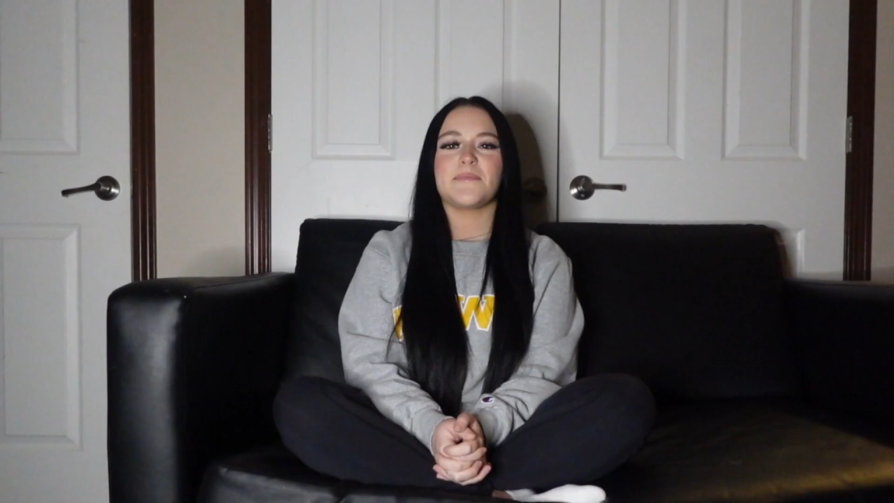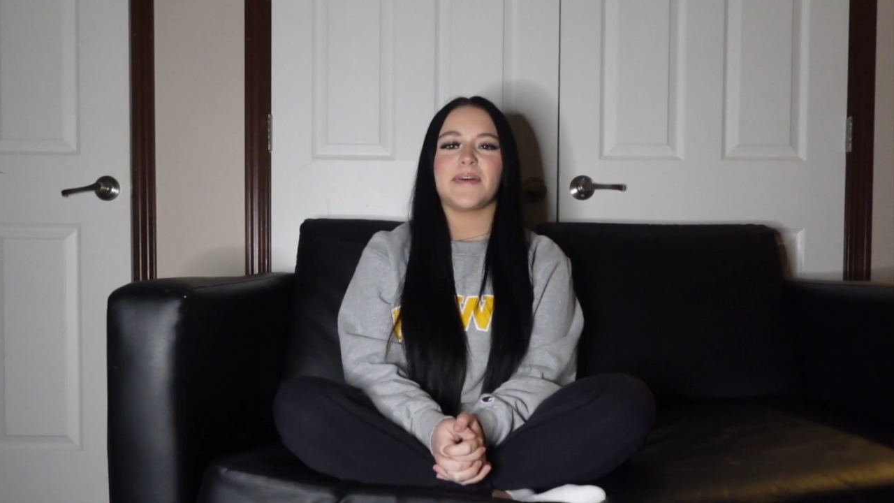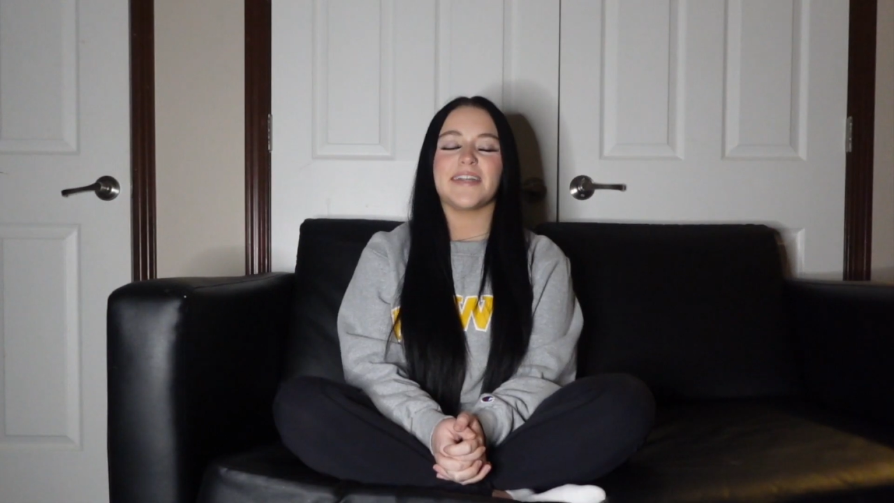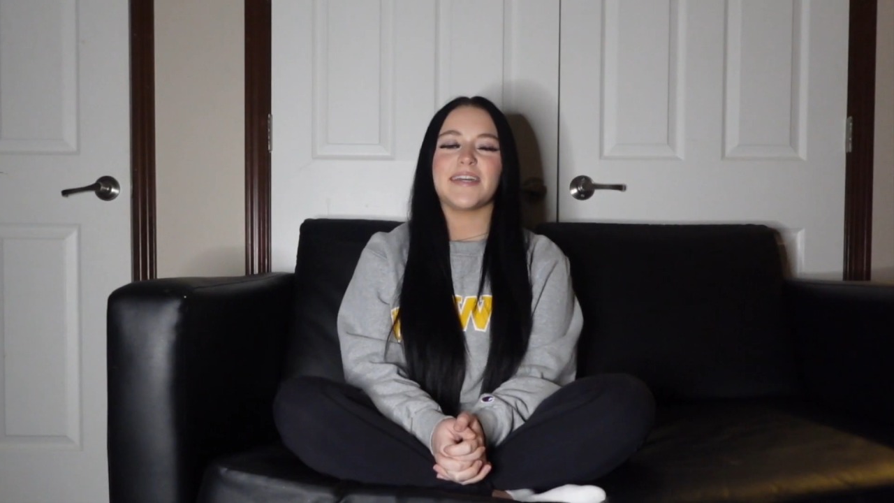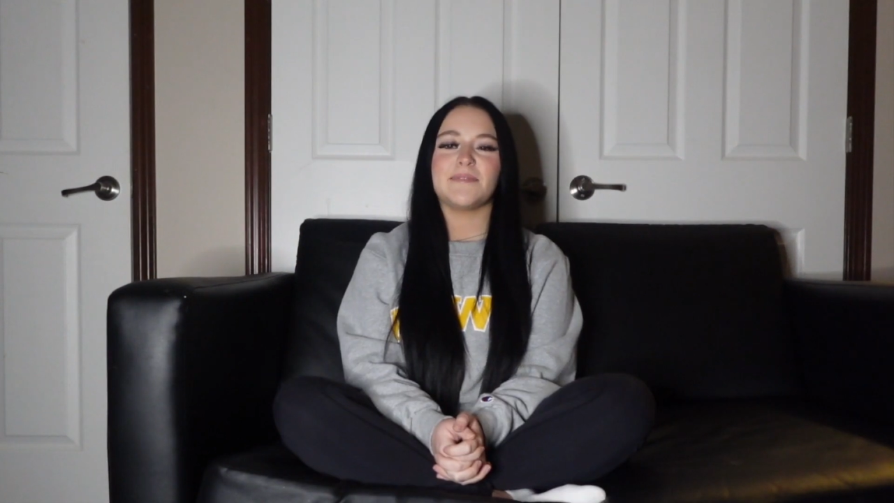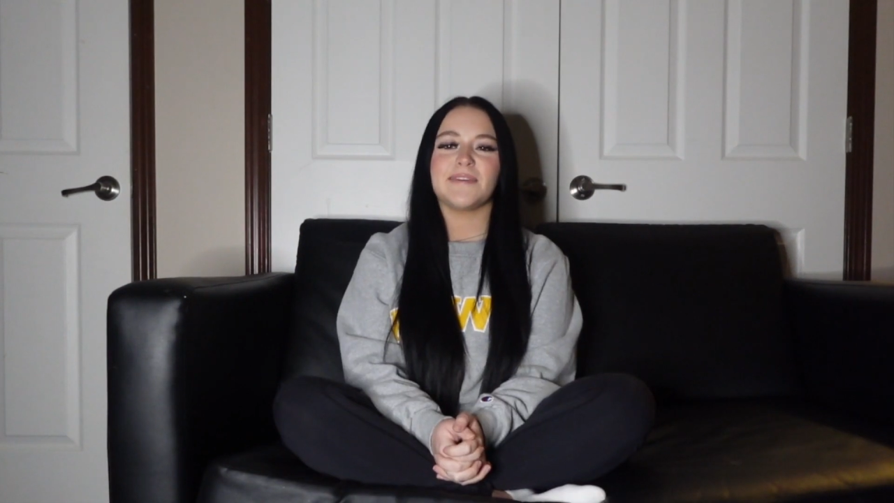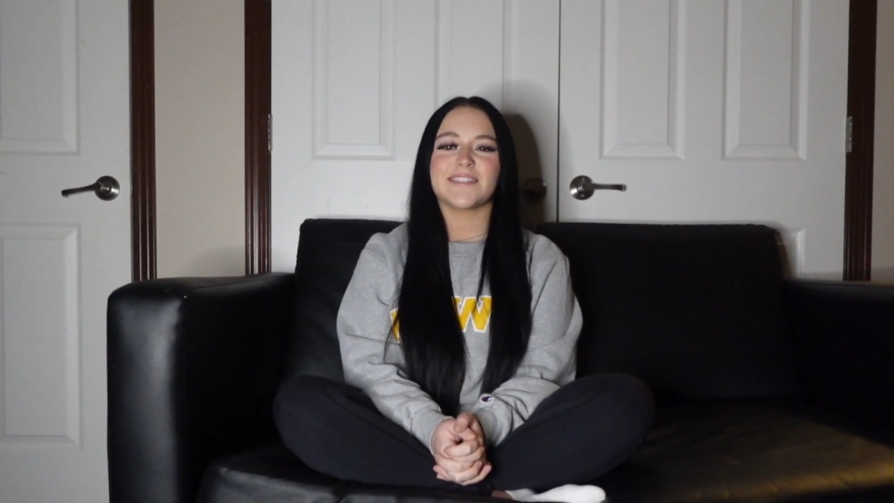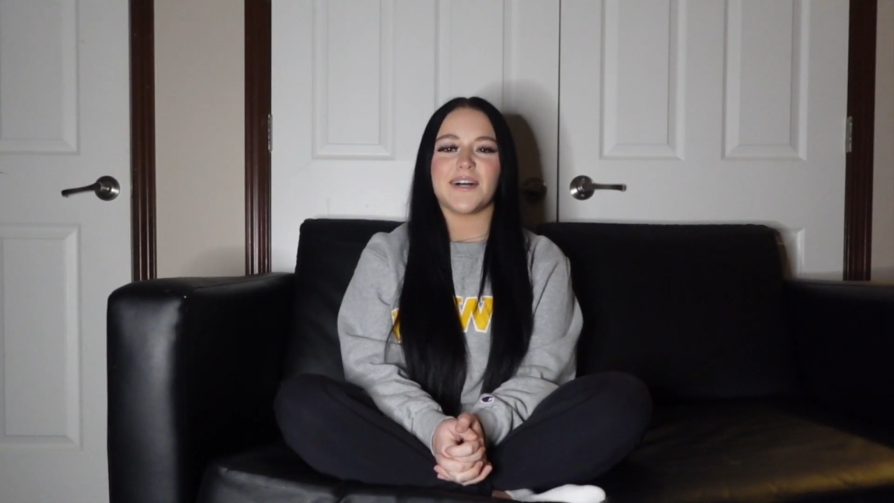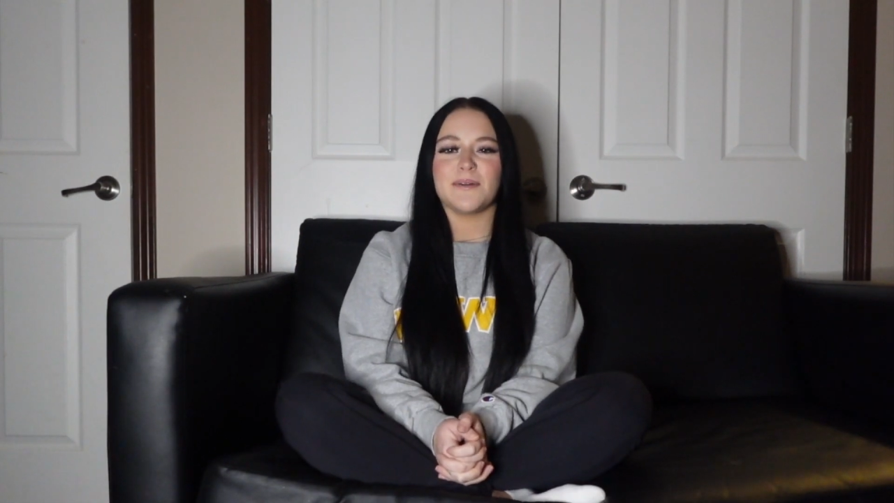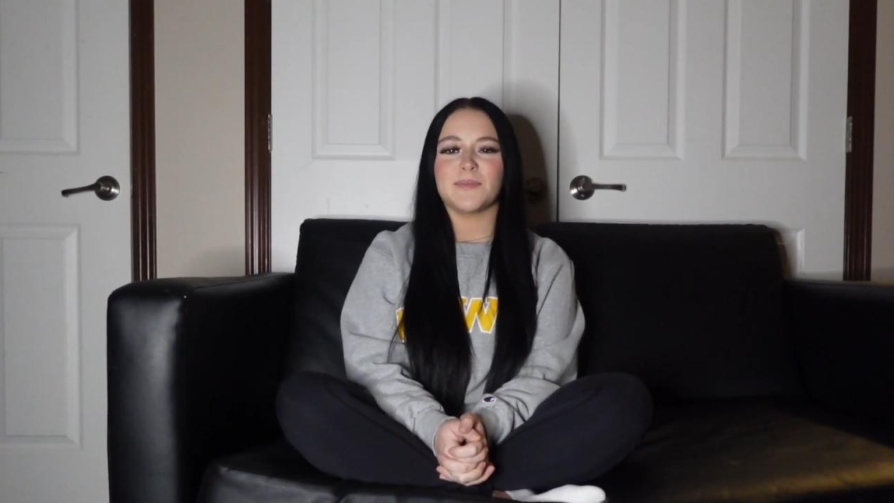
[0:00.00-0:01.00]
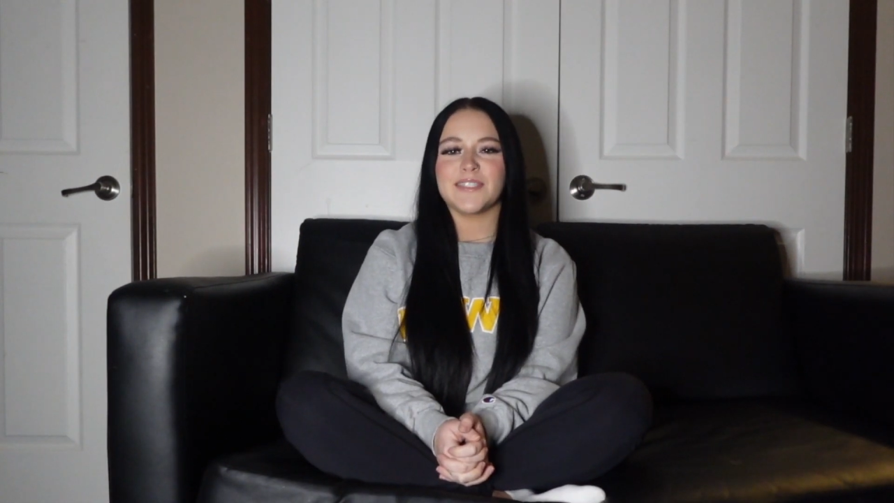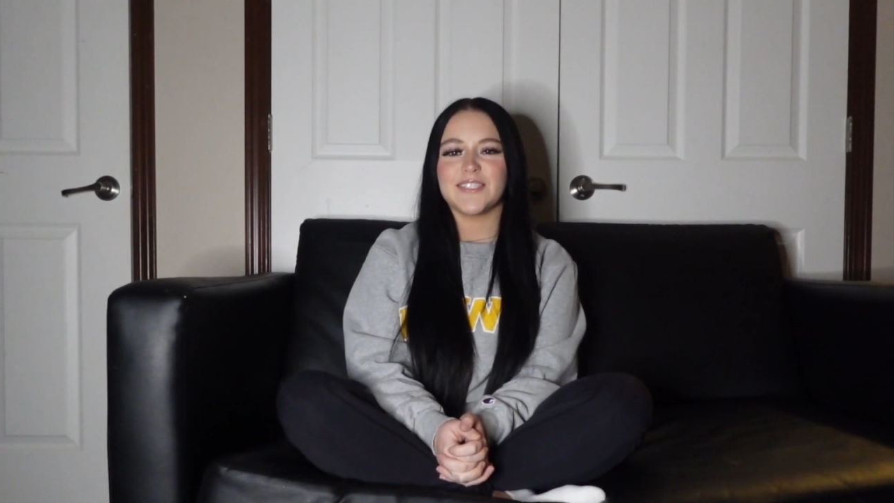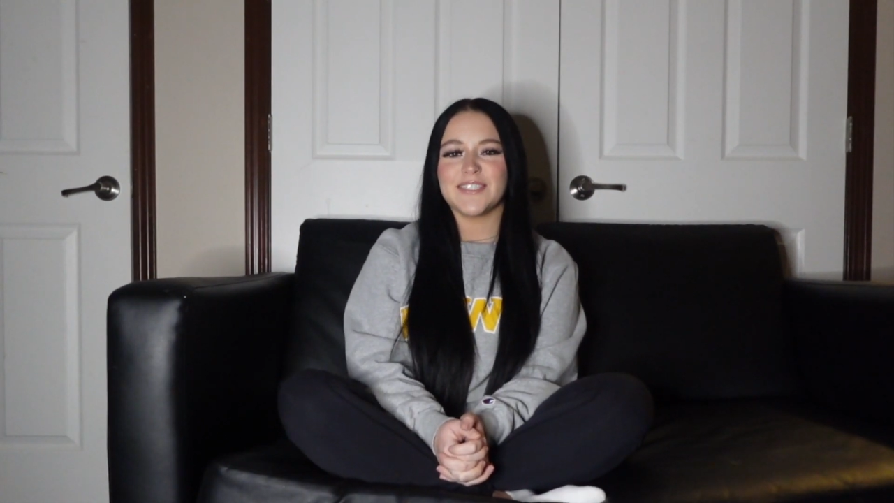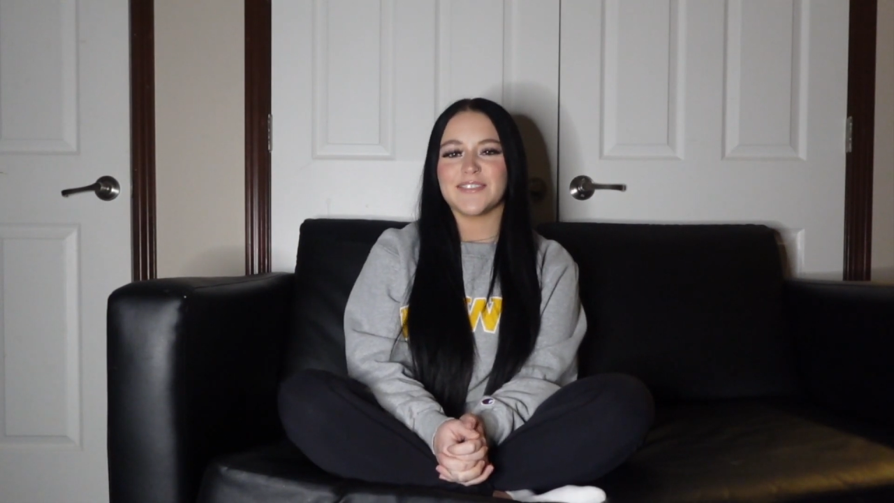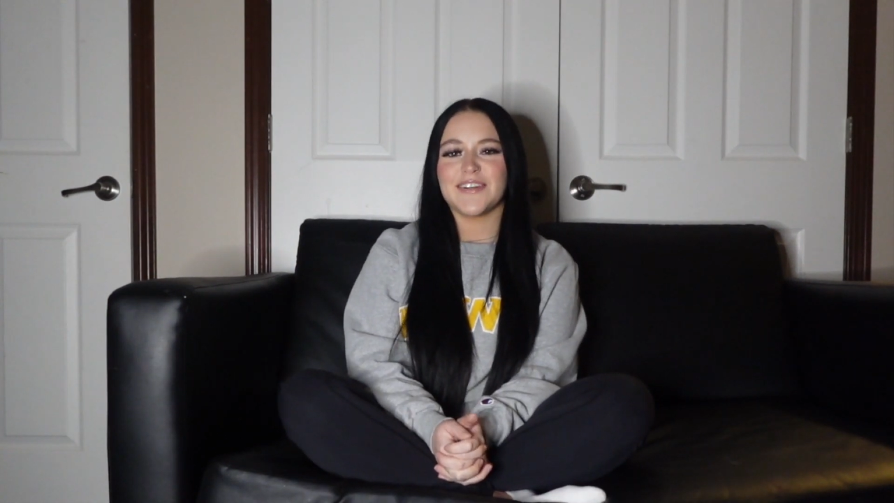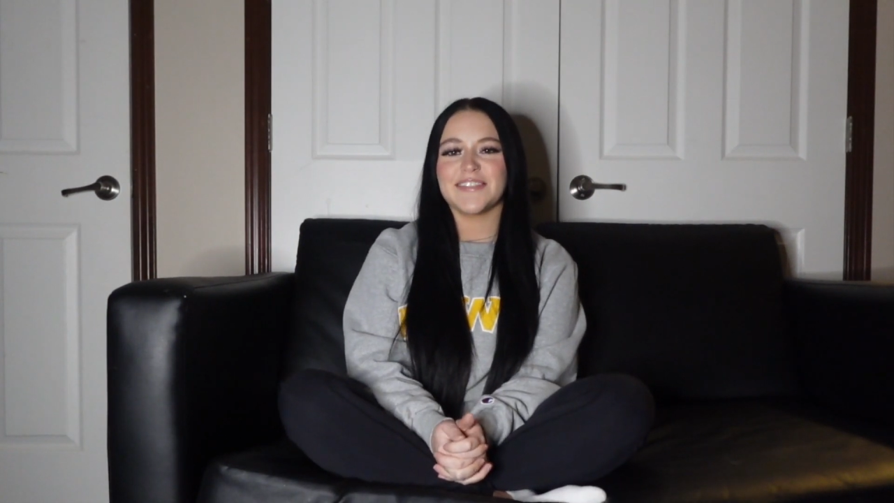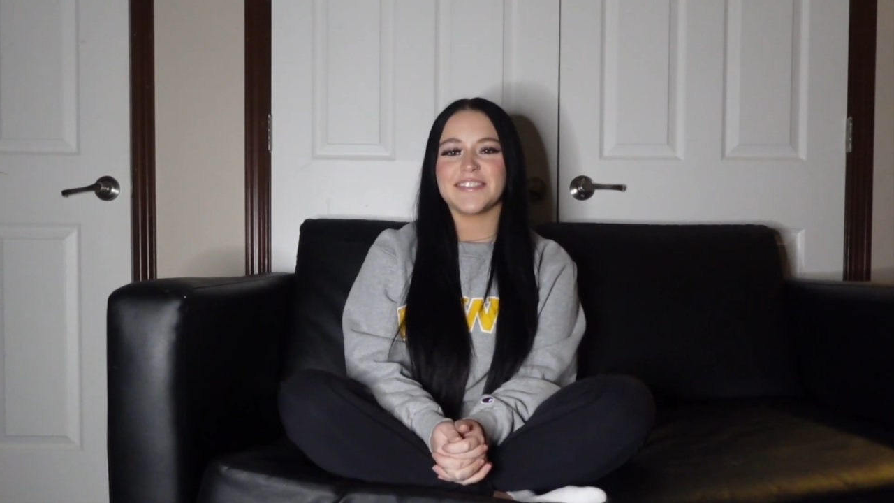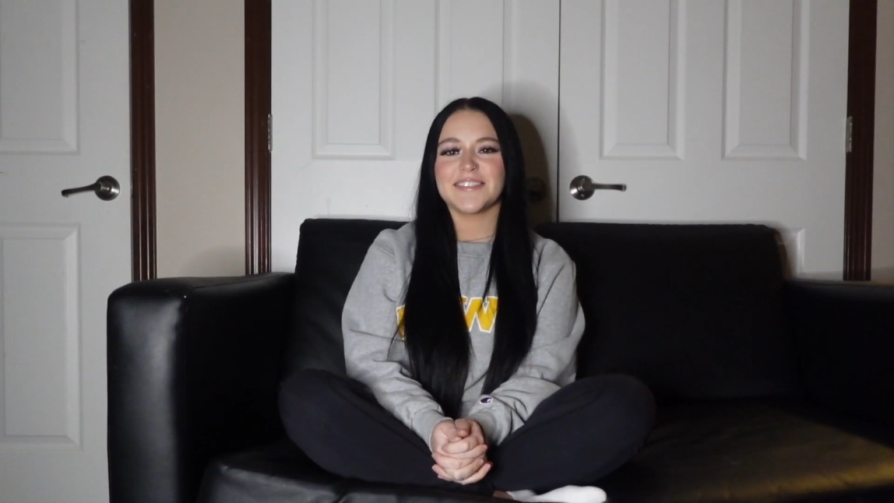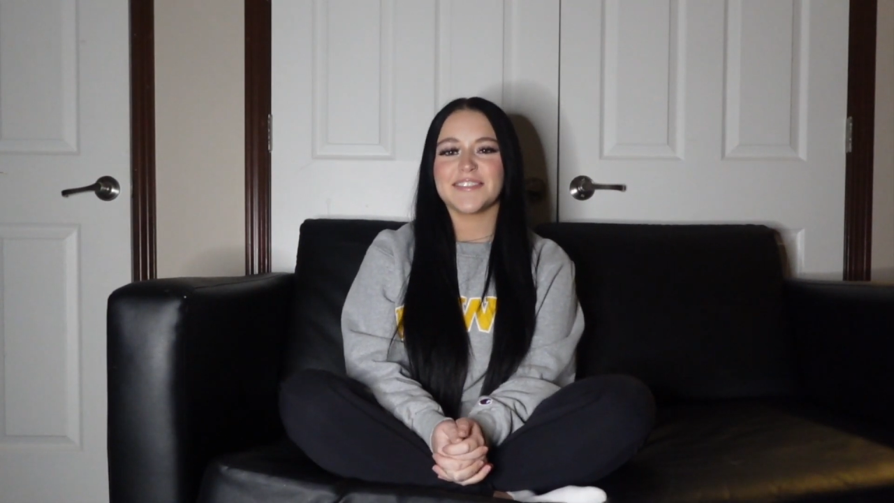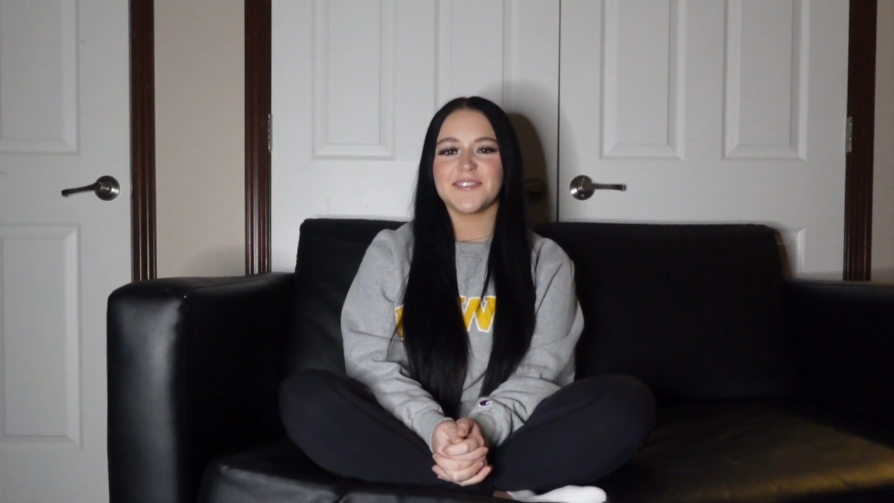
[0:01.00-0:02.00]
My name is Aubrey Jean
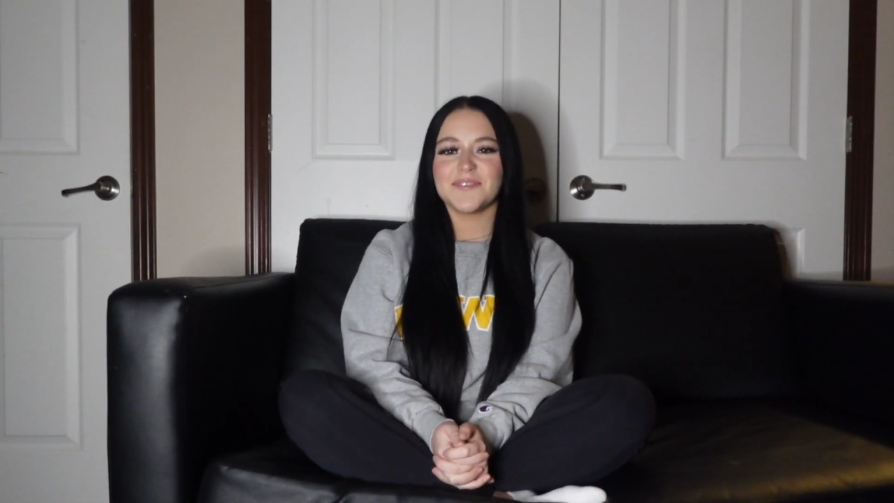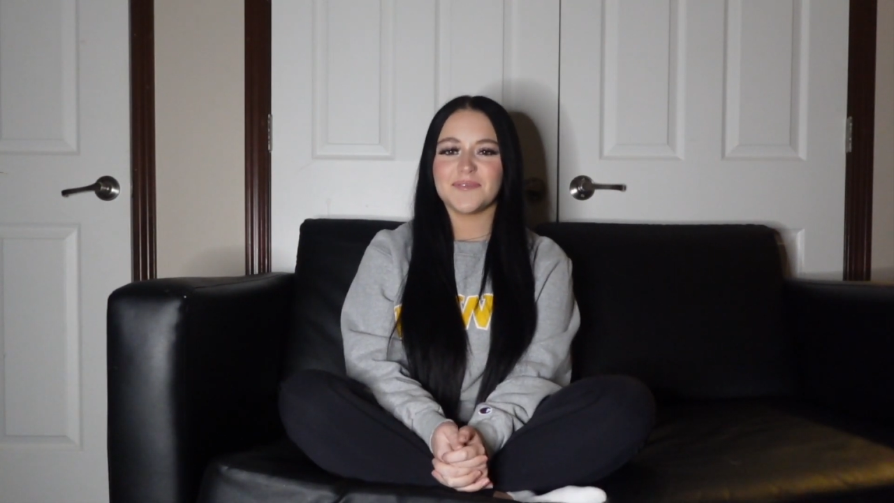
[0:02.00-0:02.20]
Rollins.